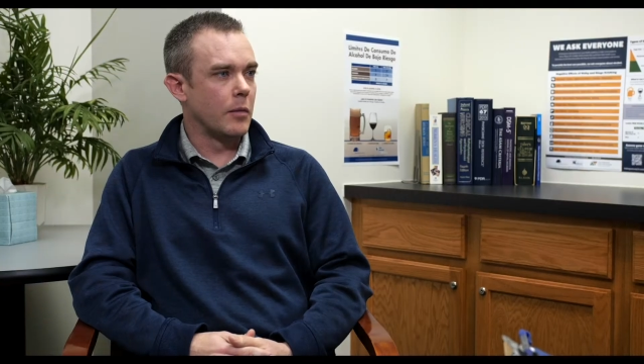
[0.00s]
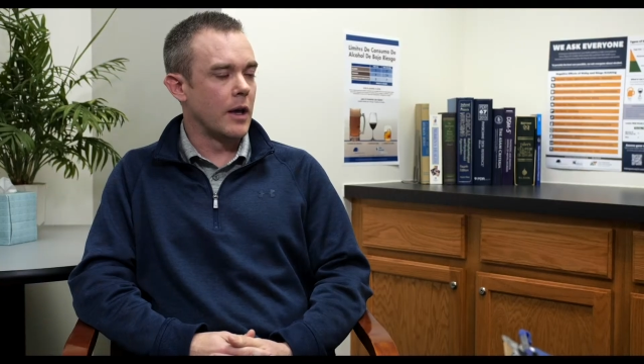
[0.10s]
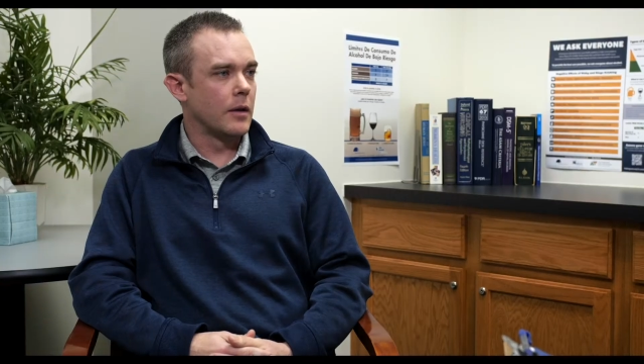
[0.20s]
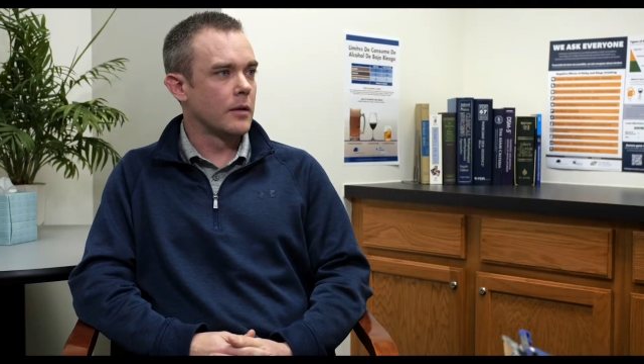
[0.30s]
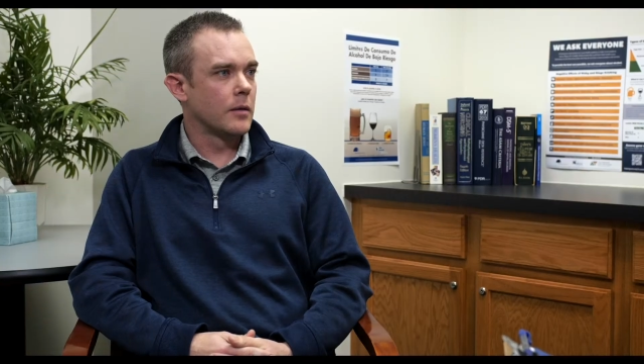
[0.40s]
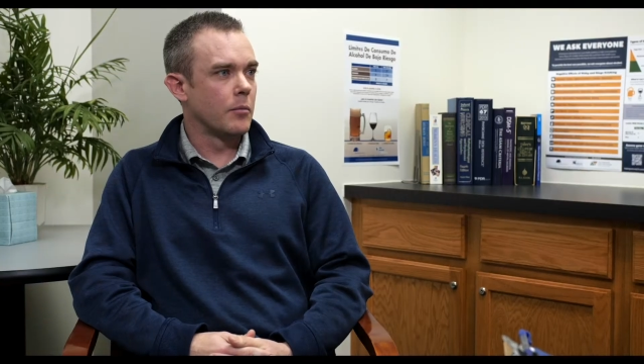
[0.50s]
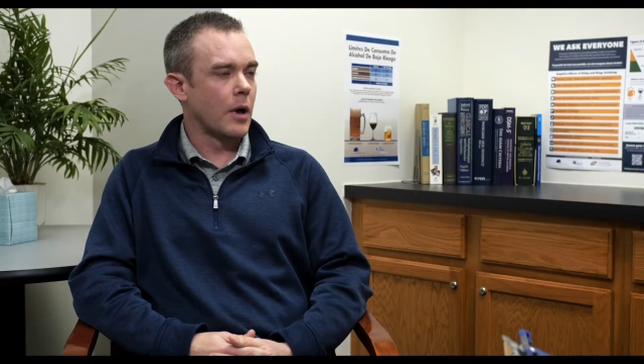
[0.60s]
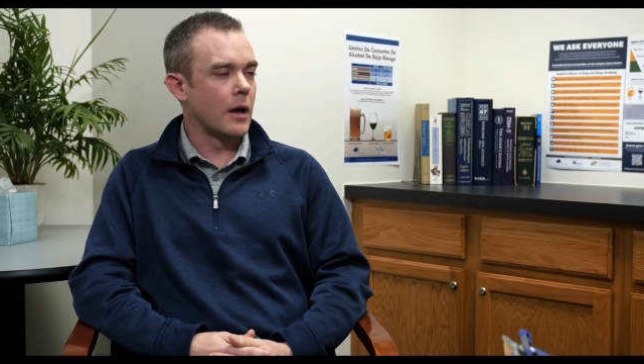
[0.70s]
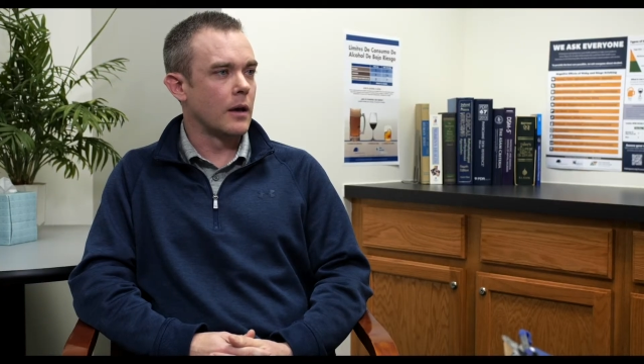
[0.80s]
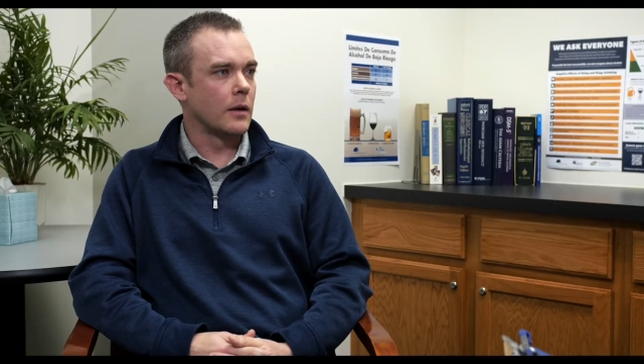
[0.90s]
may
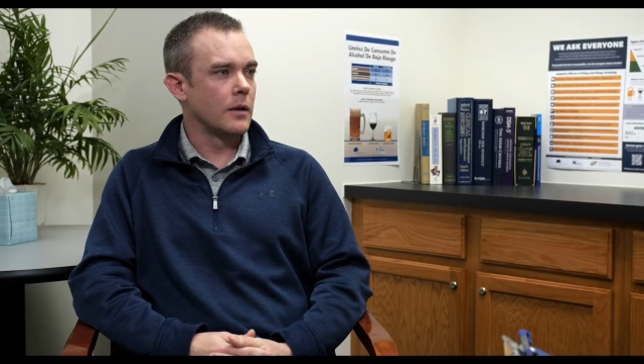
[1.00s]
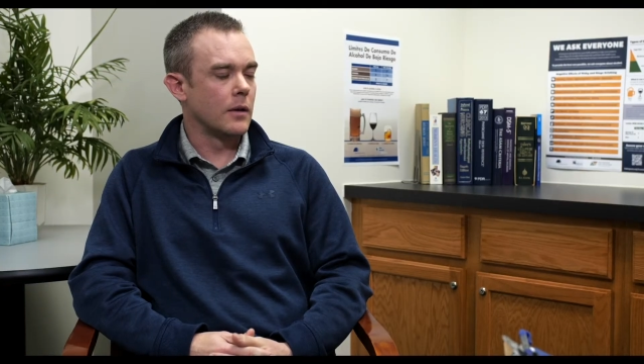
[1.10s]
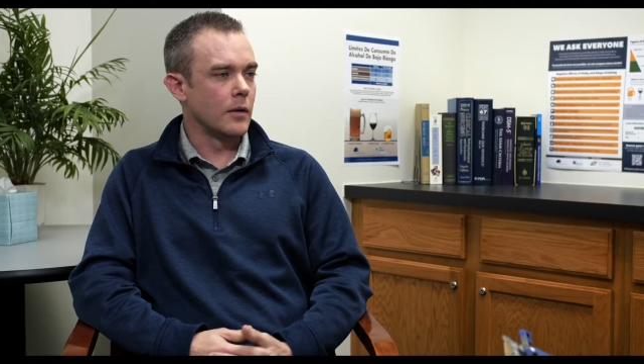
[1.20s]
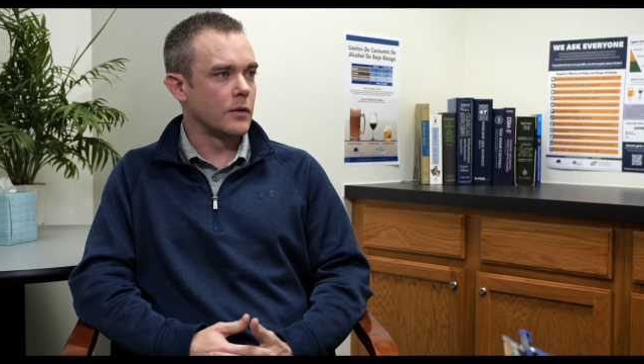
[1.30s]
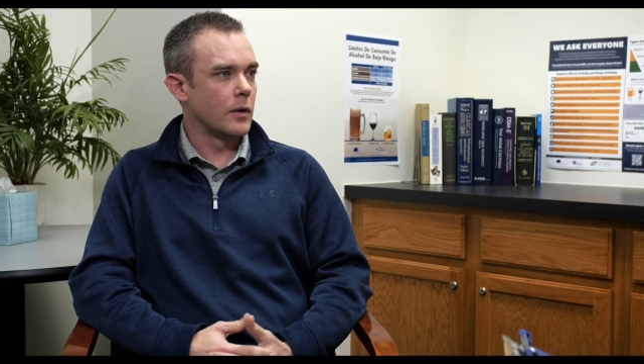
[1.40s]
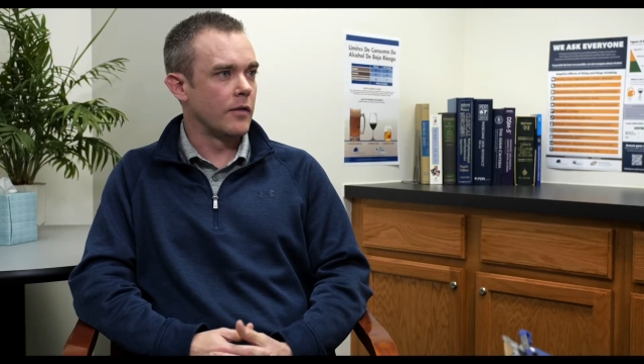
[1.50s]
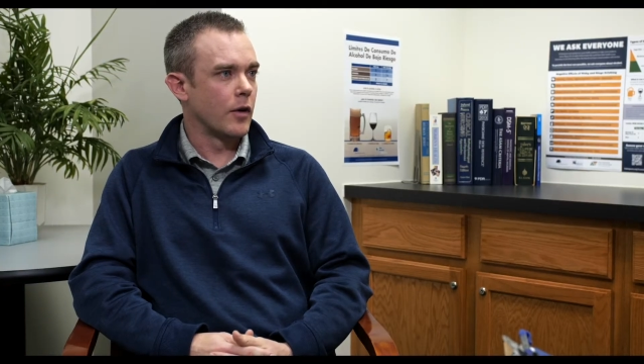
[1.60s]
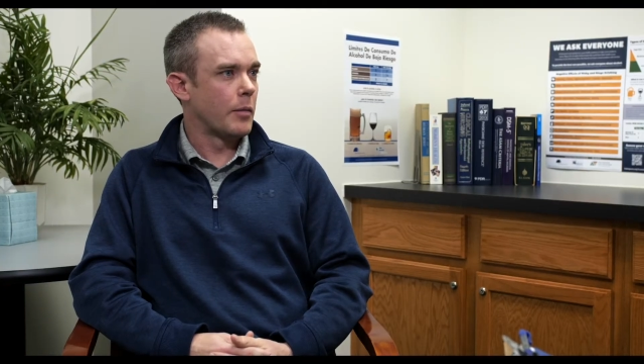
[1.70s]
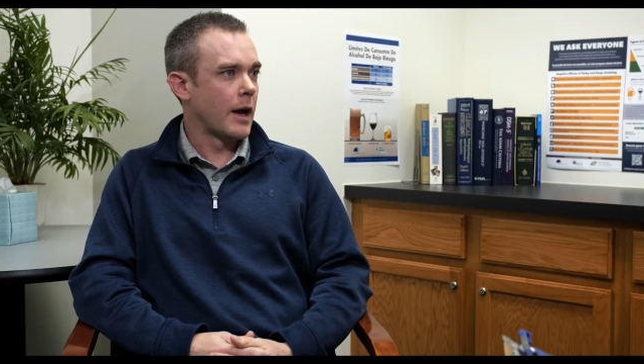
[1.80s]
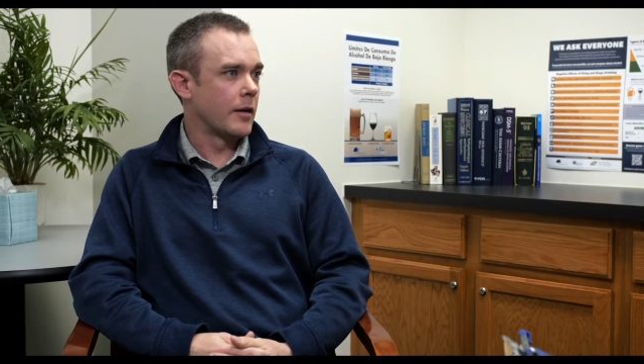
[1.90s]
buy a
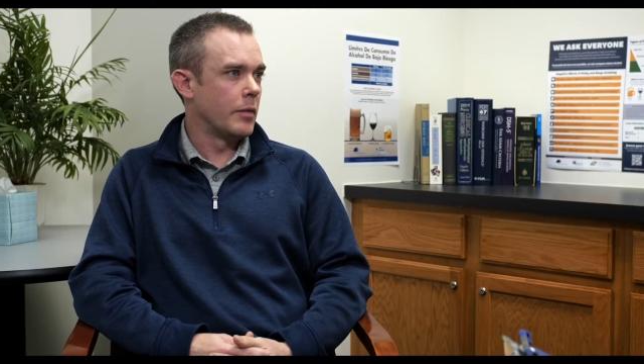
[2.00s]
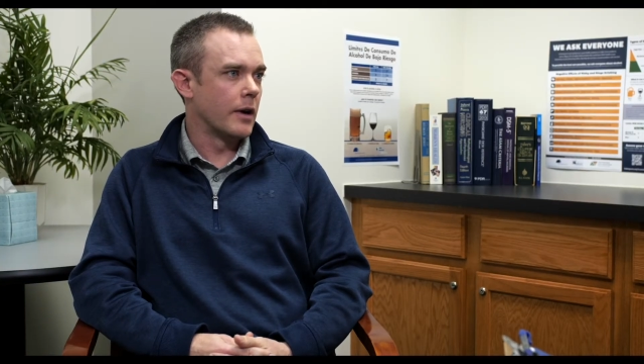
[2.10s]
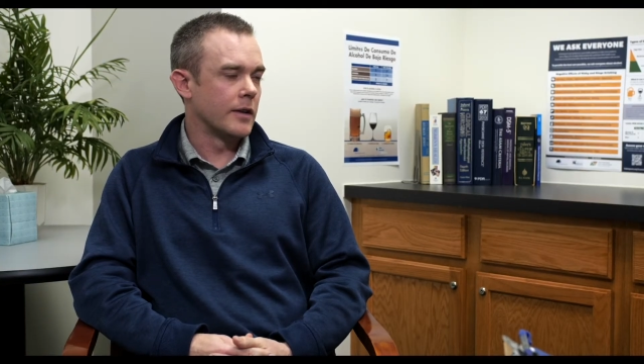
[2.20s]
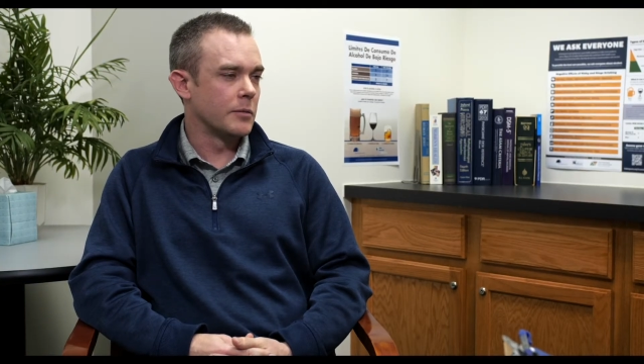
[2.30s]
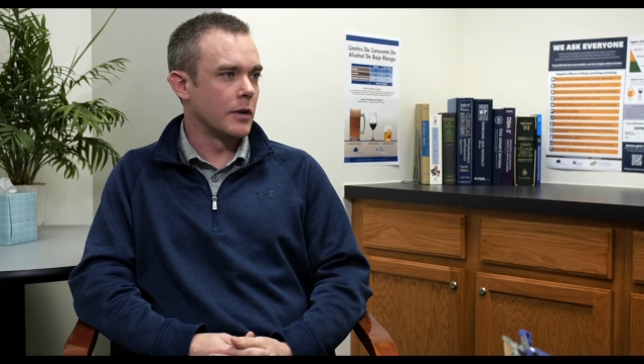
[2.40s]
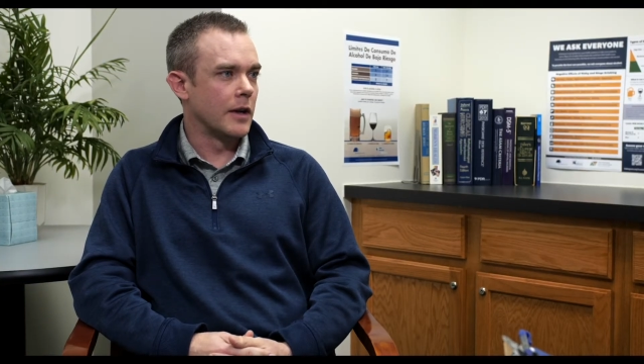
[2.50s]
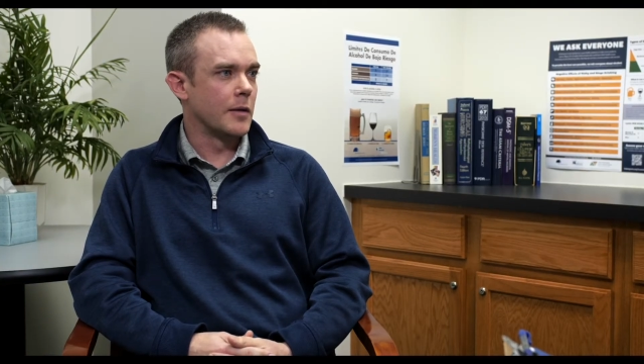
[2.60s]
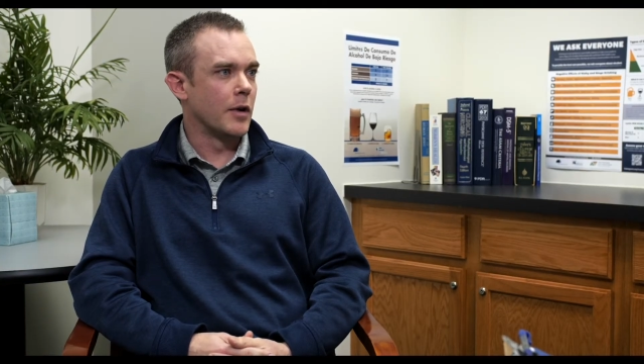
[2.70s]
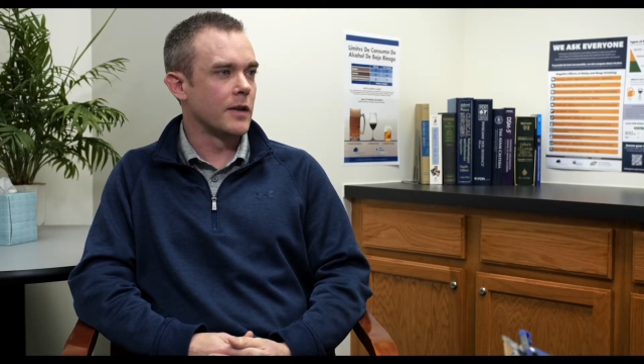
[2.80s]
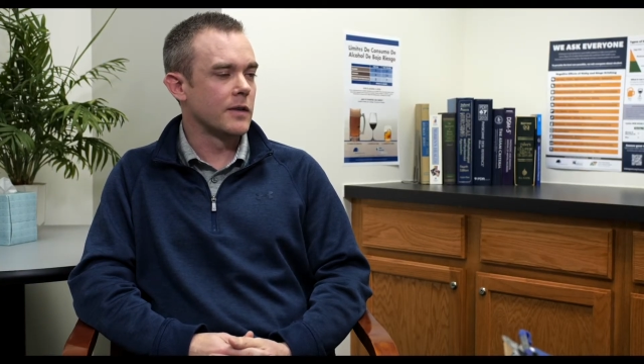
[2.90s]
24-pack of beer and split it
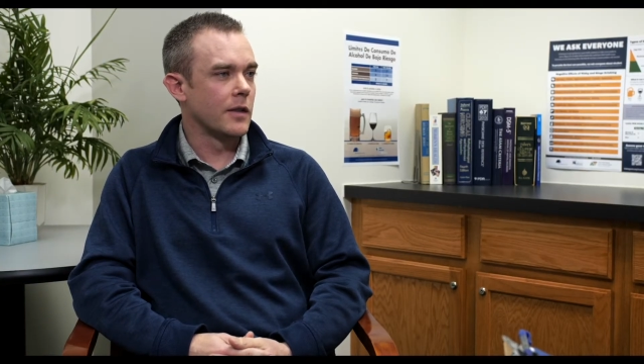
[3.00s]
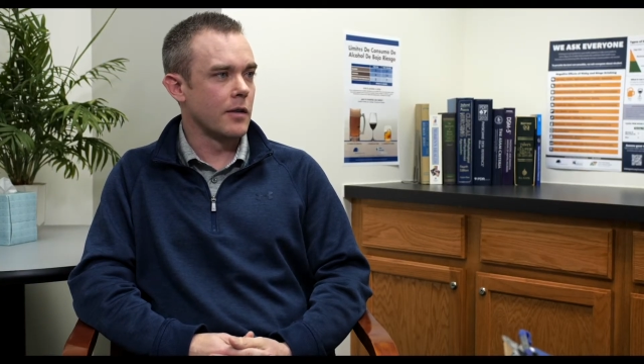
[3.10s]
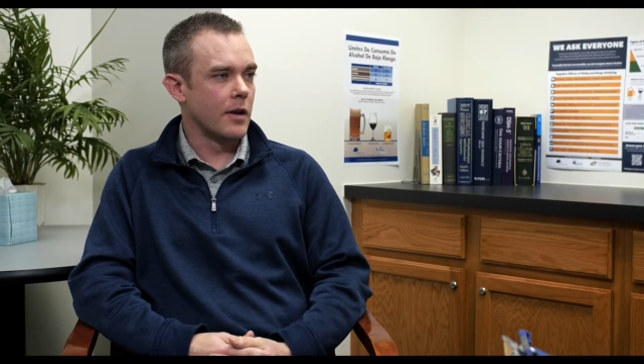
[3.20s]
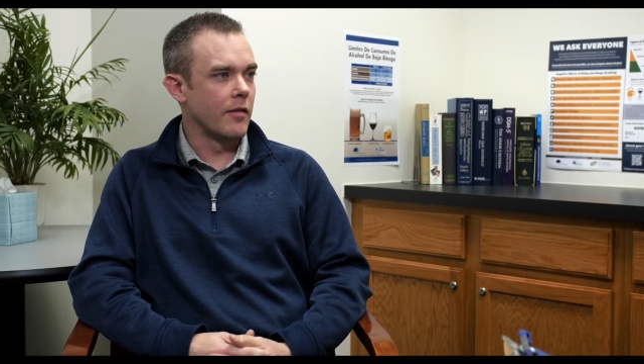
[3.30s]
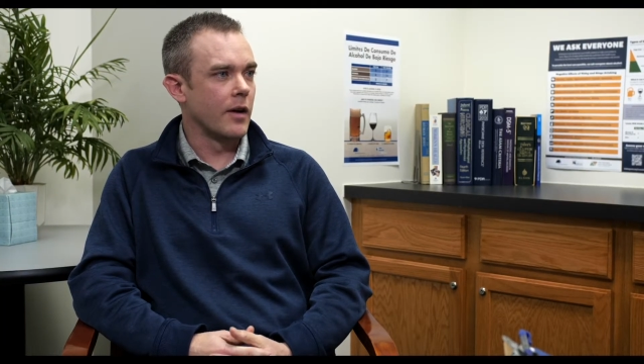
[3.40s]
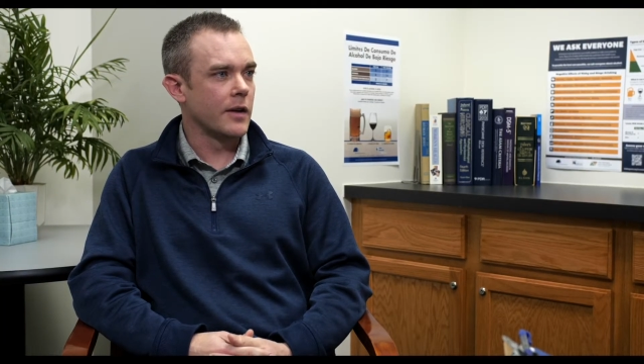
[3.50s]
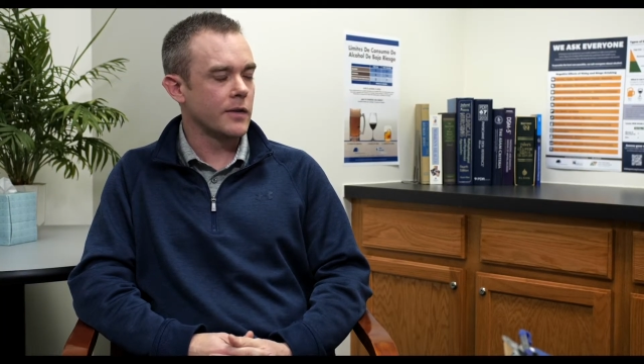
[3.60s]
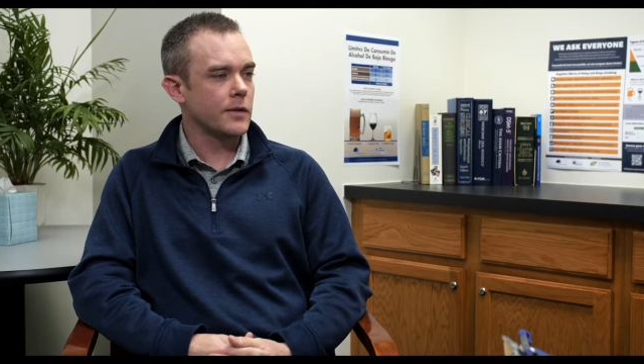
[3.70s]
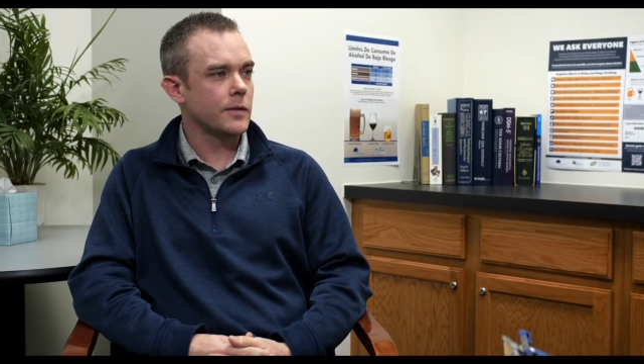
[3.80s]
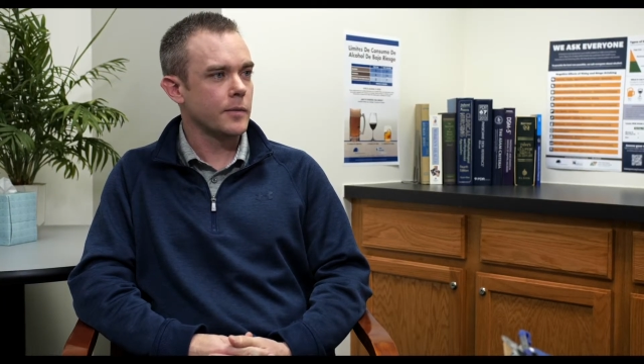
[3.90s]
amongst the 3 of us.